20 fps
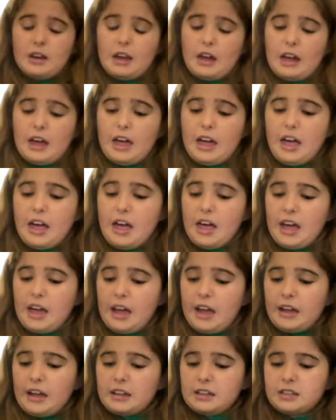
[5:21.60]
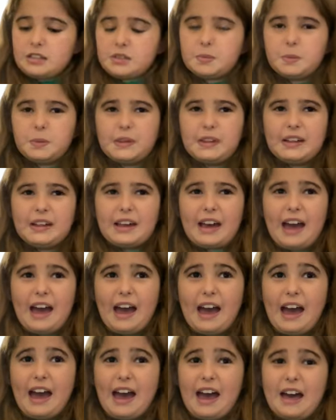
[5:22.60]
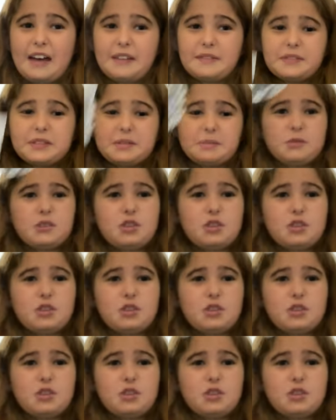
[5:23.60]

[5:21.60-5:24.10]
And we have some